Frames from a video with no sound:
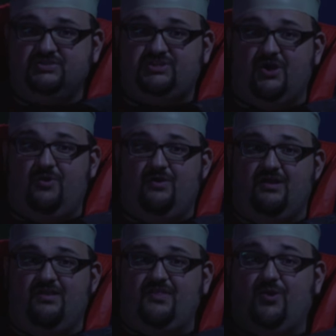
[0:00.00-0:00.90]
So
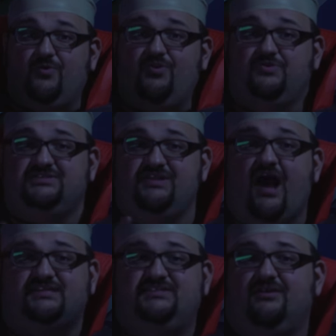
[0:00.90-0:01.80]
there were those
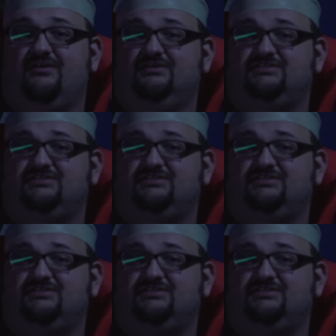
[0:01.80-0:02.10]
Nazeras.